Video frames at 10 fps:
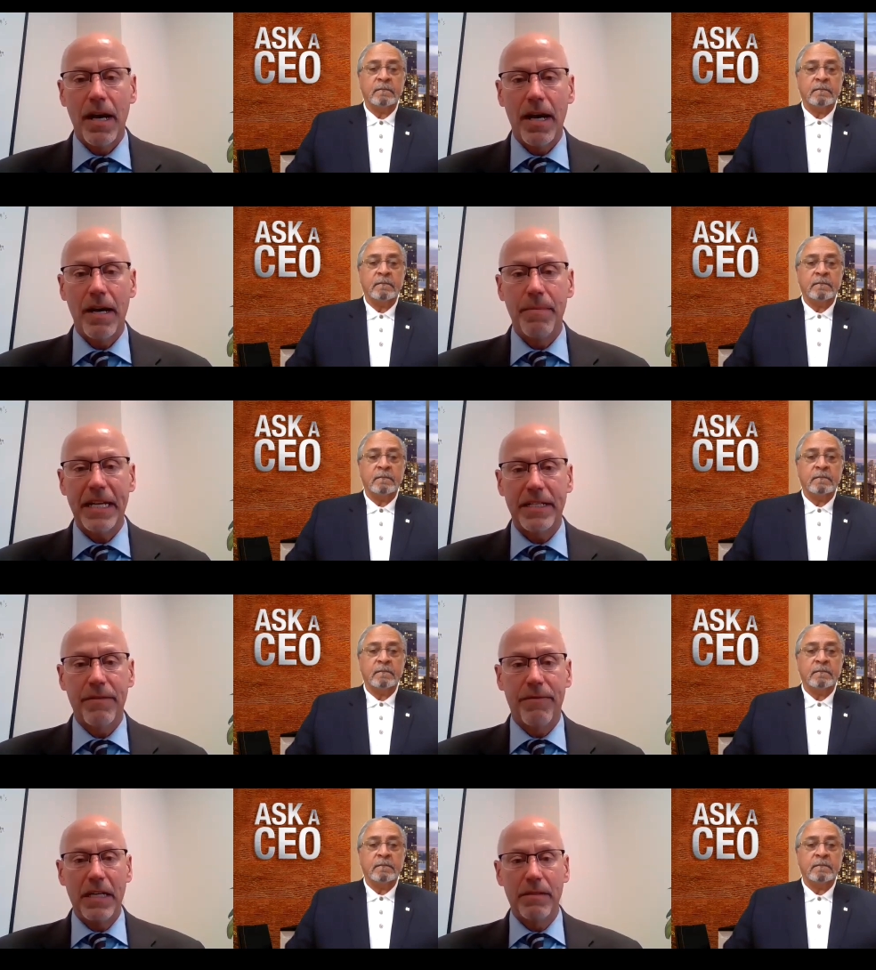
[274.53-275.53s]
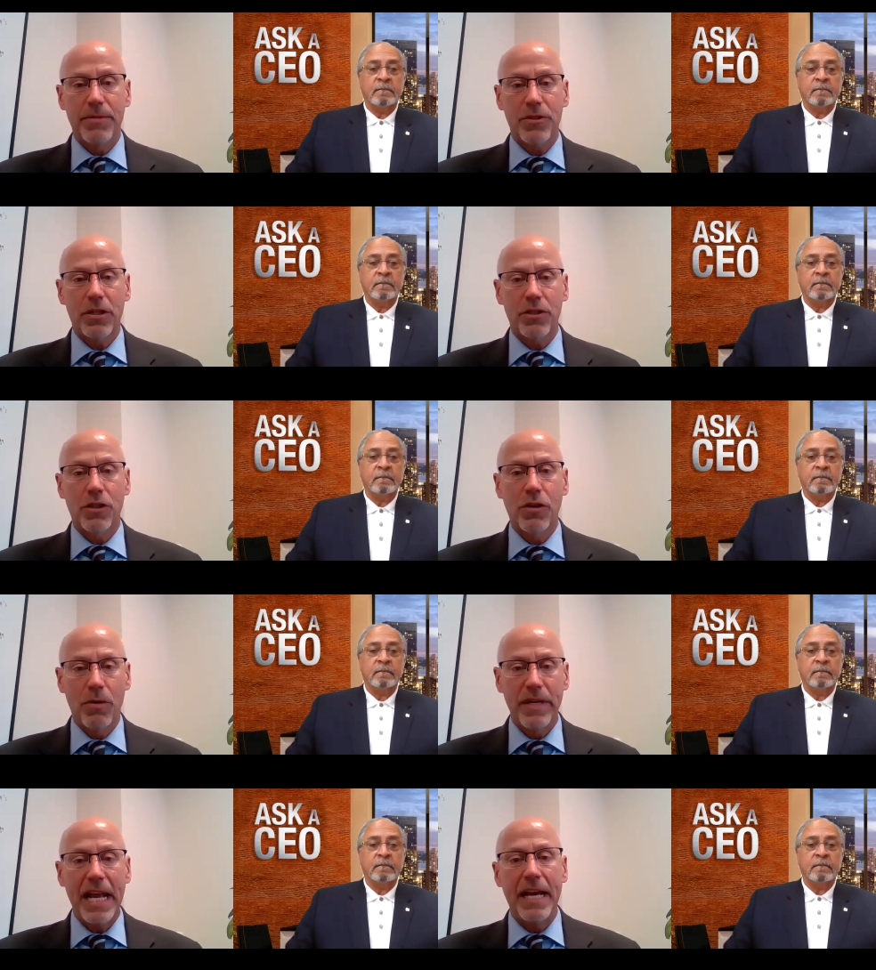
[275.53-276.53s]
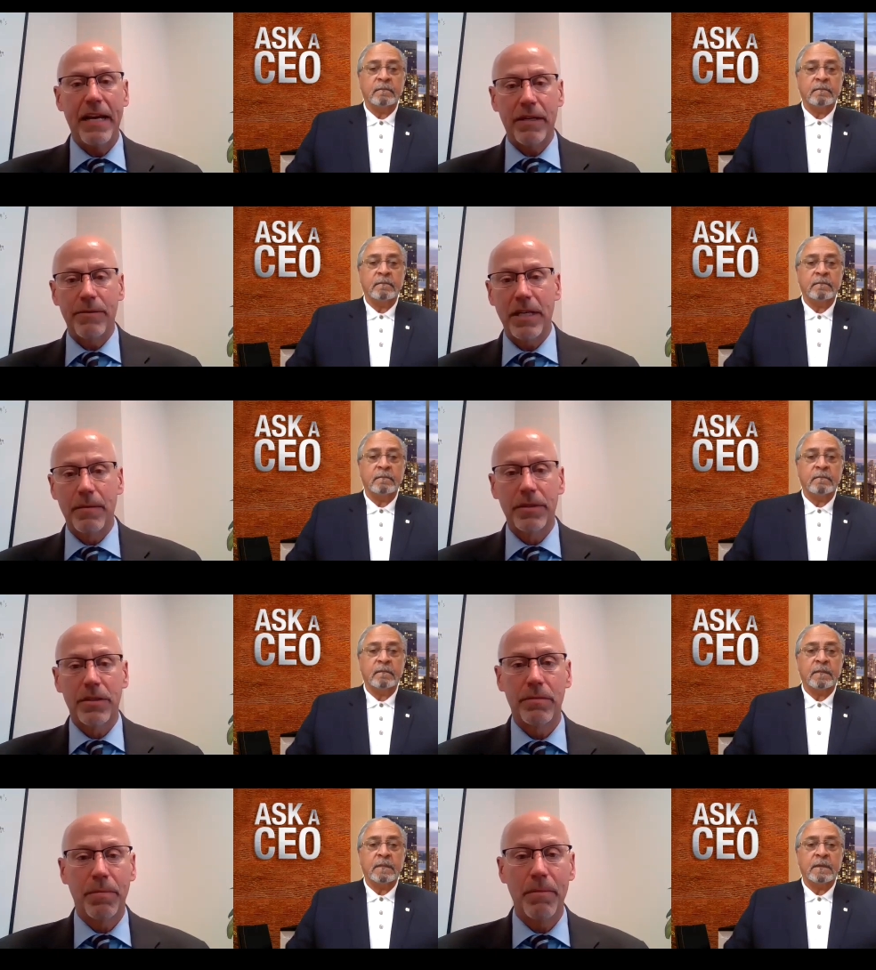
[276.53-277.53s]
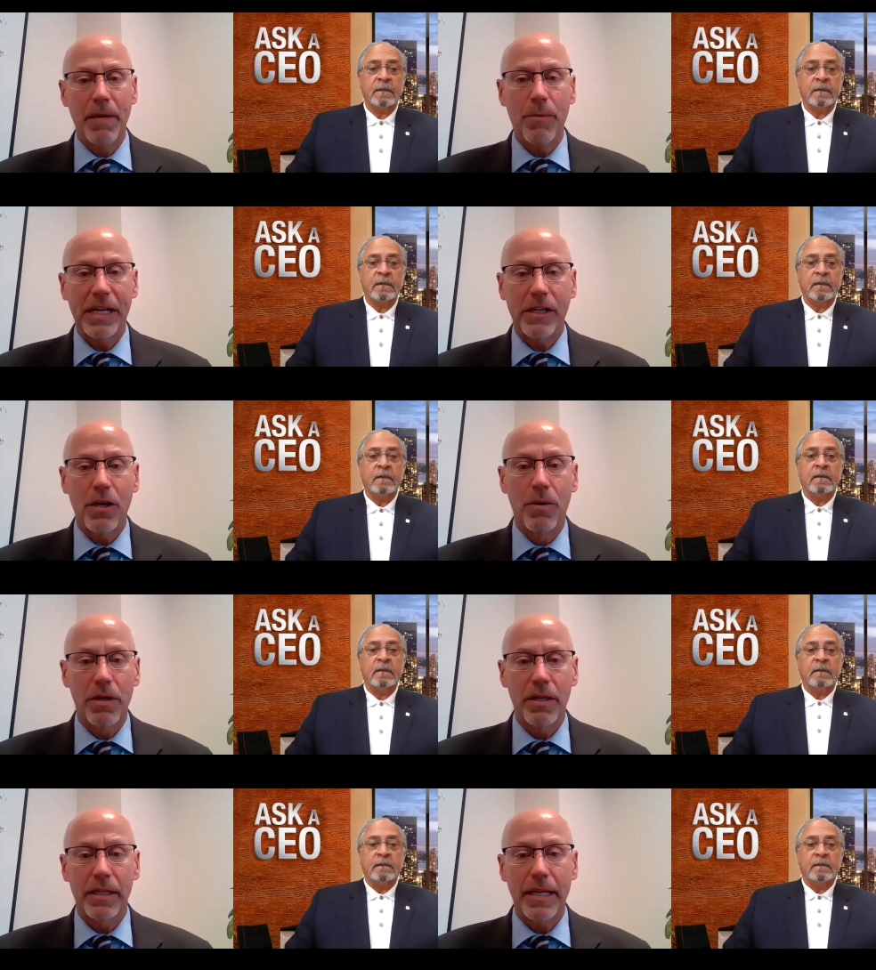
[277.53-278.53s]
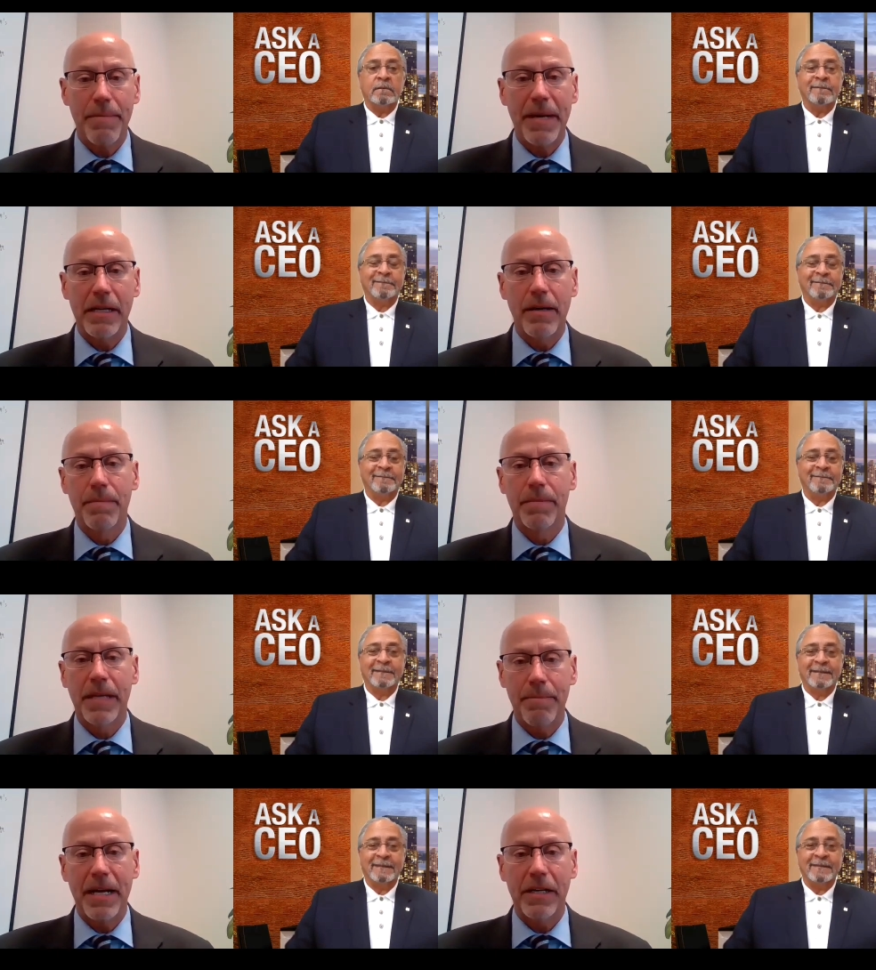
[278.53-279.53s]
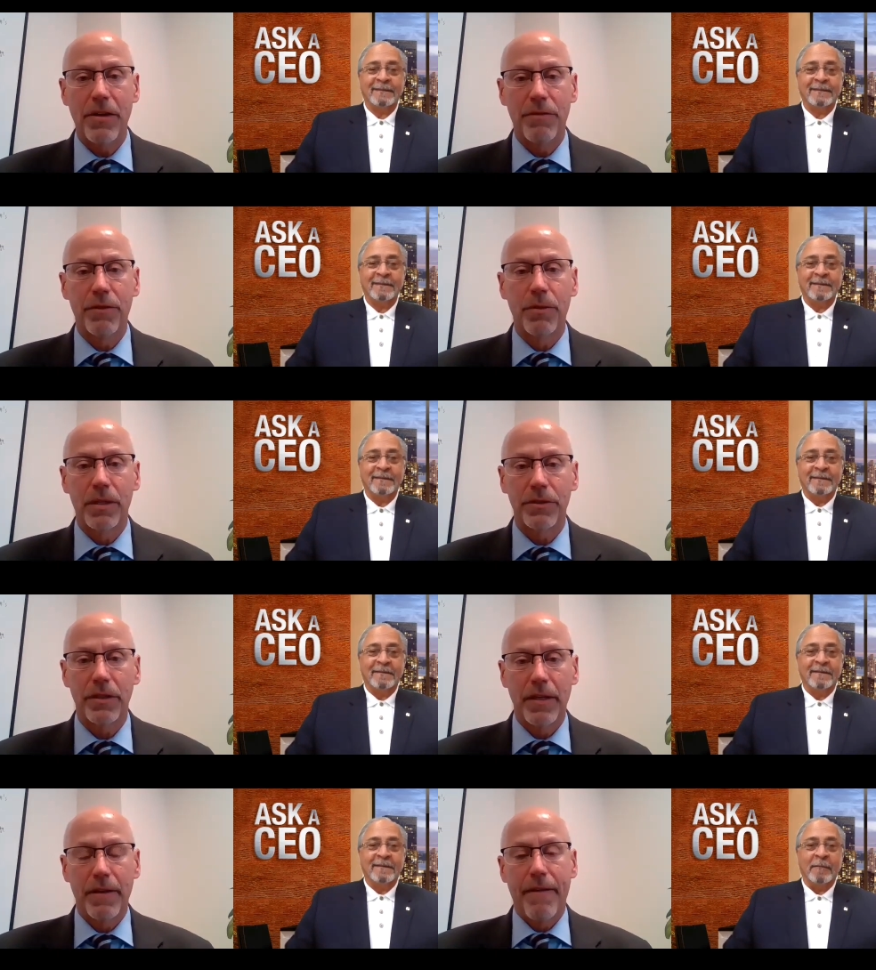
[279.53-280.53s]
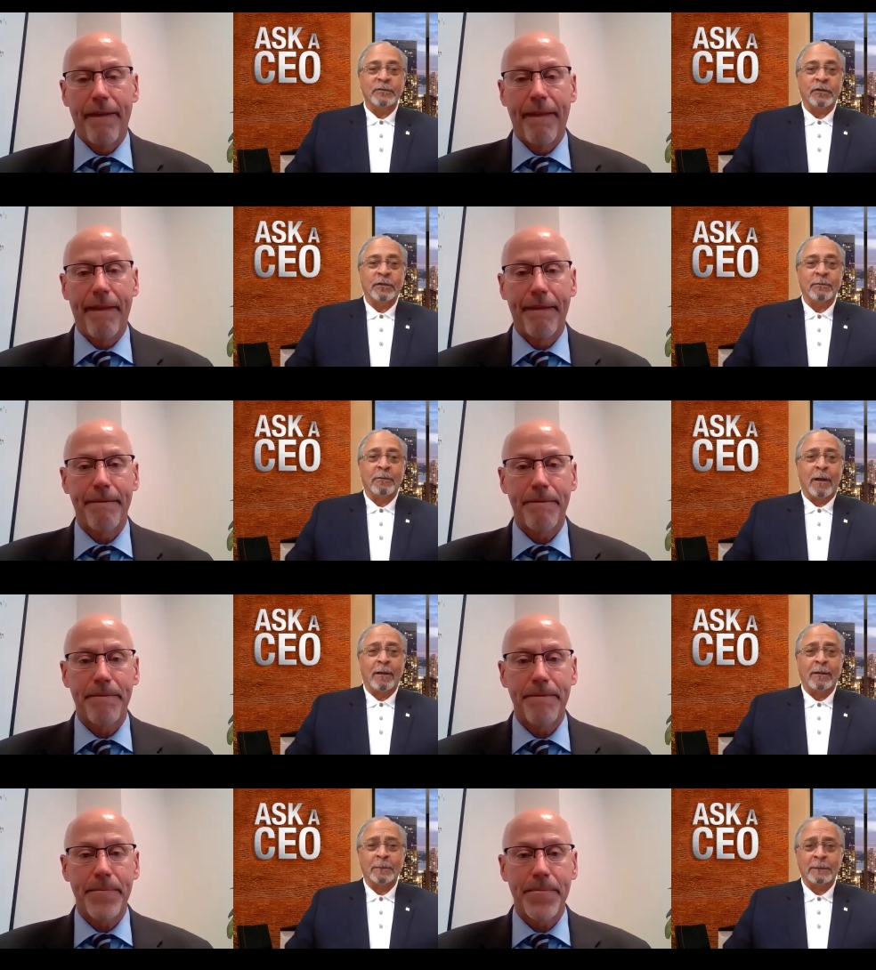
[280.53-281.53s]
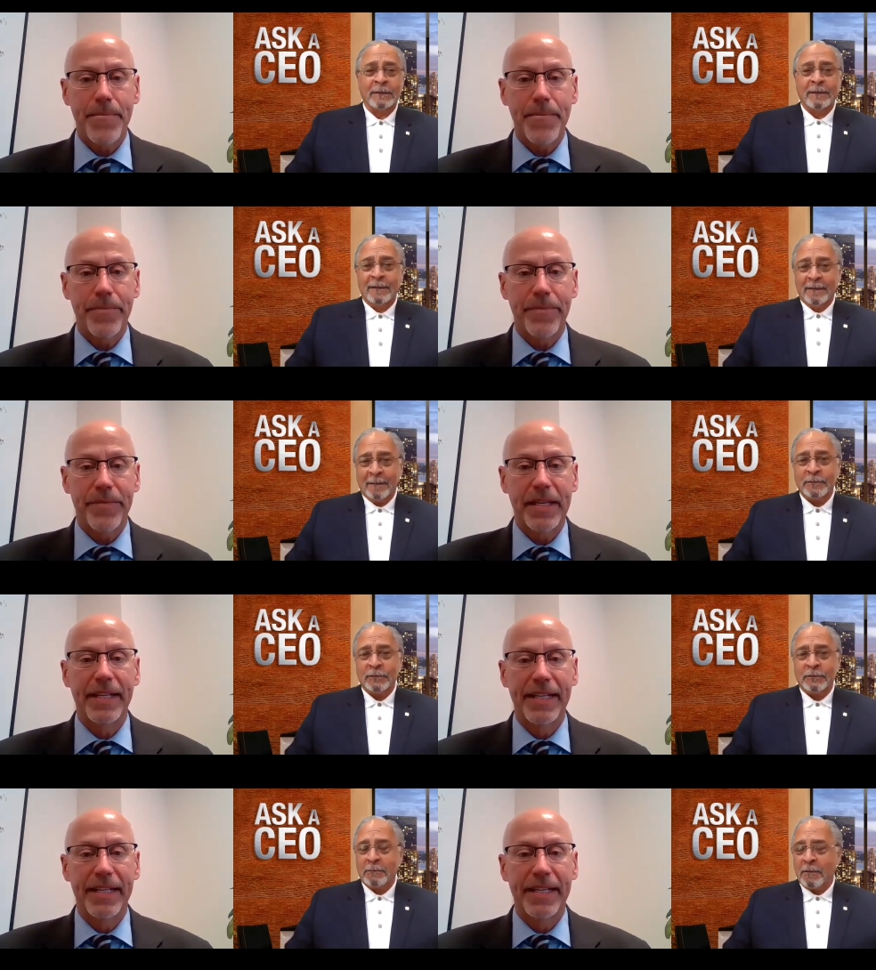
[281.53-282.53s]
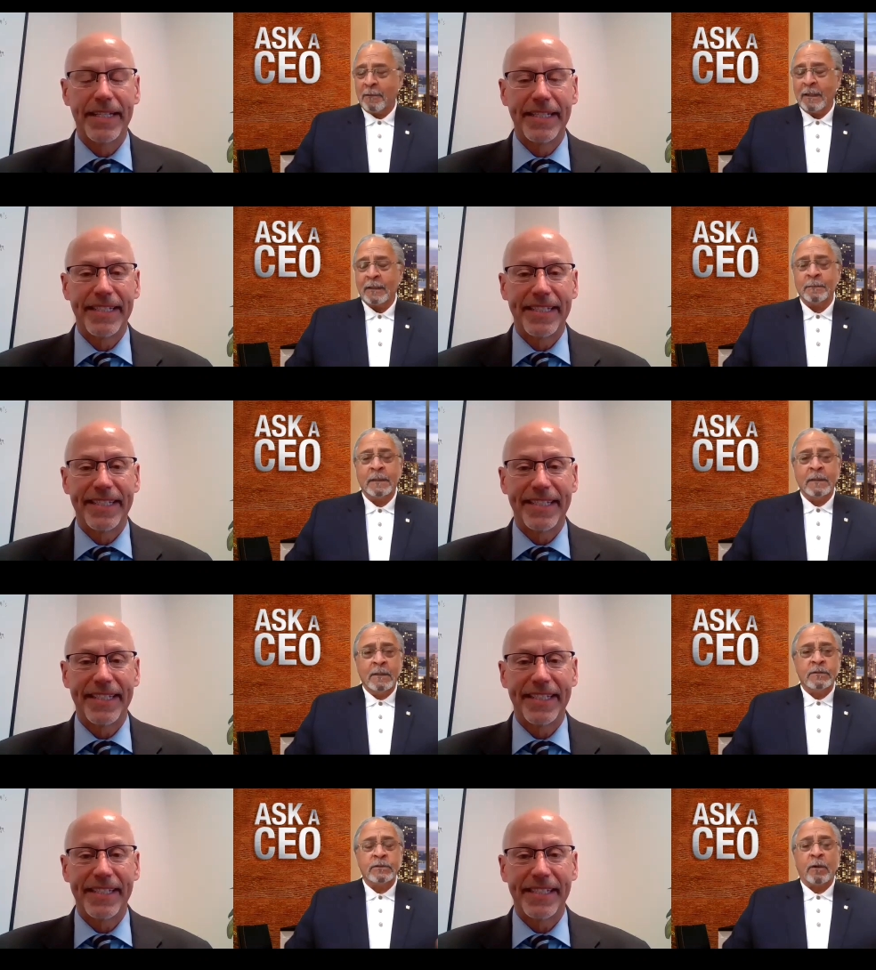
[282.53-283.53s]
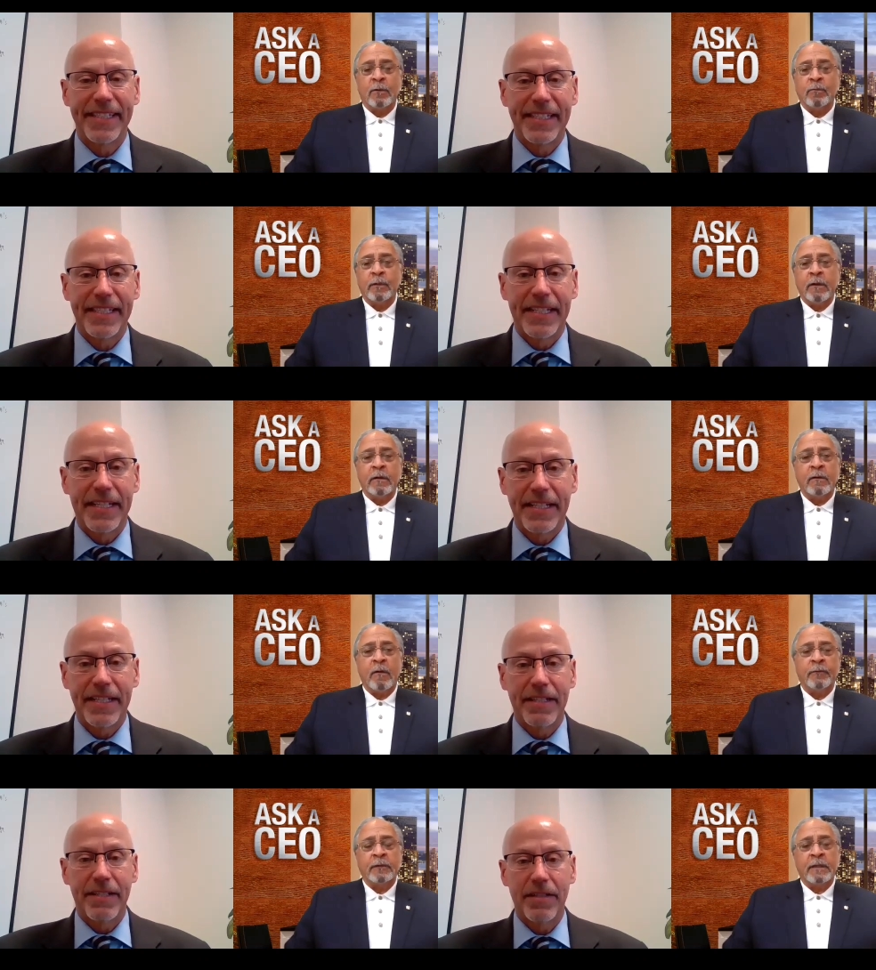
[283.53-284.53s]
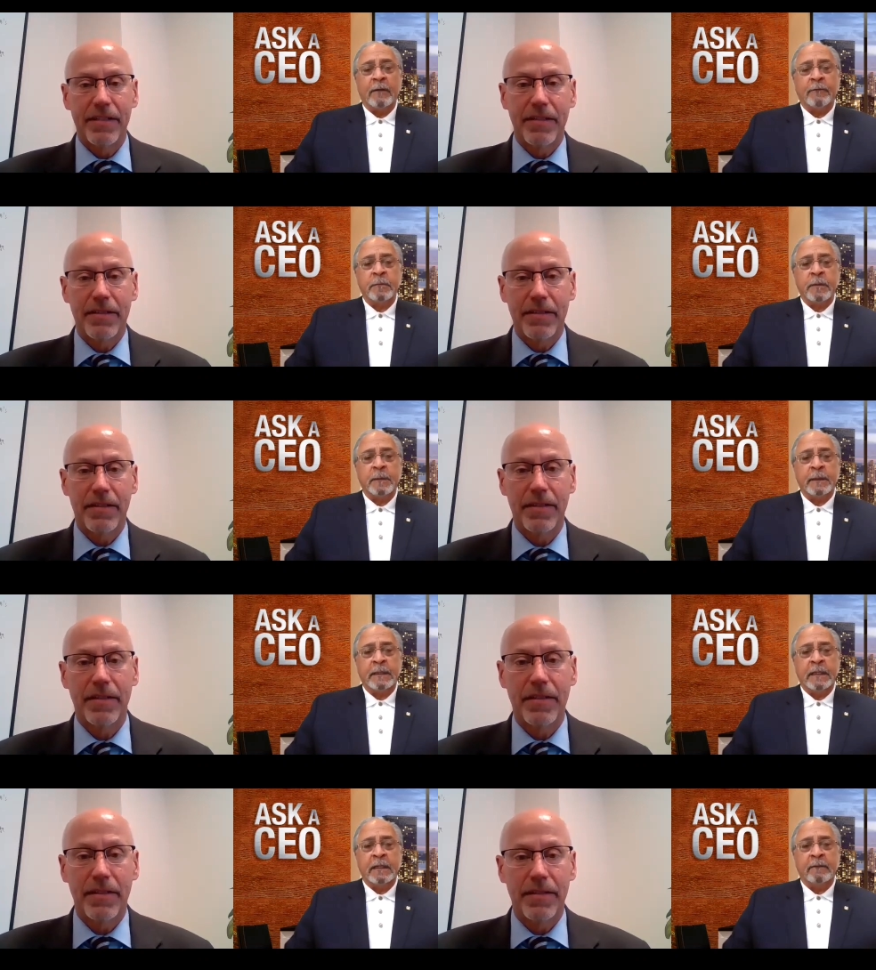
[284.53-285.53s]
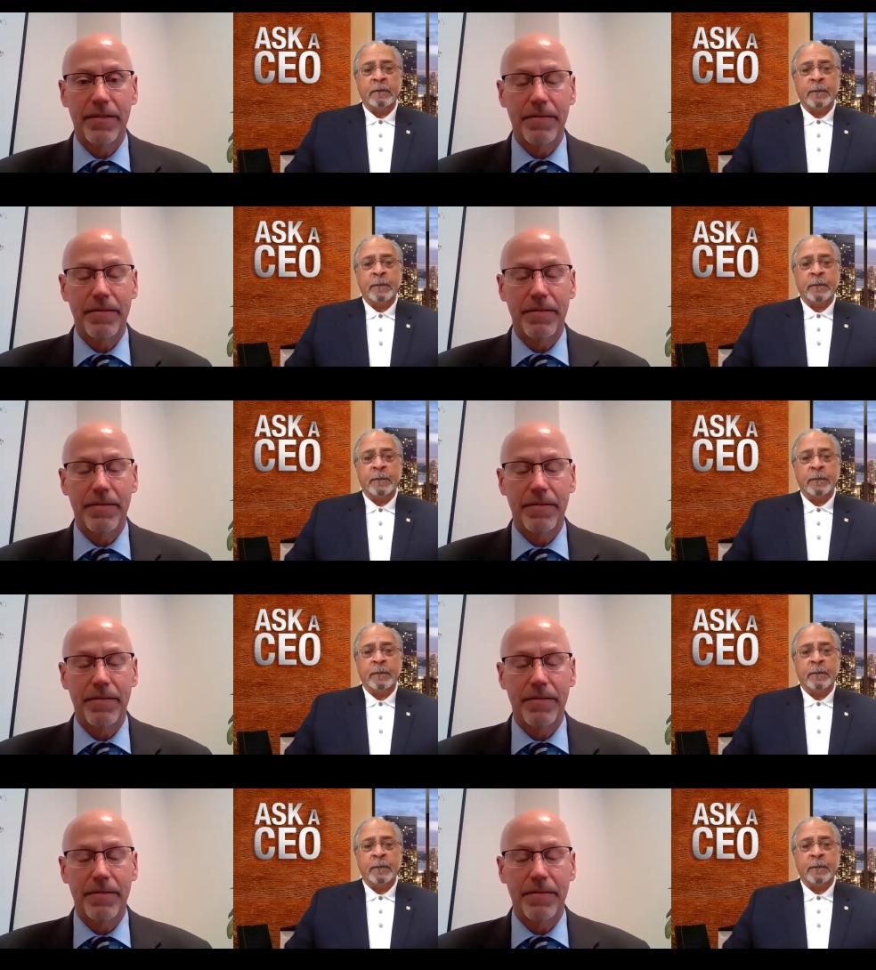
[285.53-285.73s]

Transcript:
Speaker 1: Uh, but as the volume started to go down, I was able to put my white coat on and get back up, get back on the floors.
Speaker 2: I'm sure you were welcomed. I'm sure you were welcome. So we heard an awful lot from the beginning of the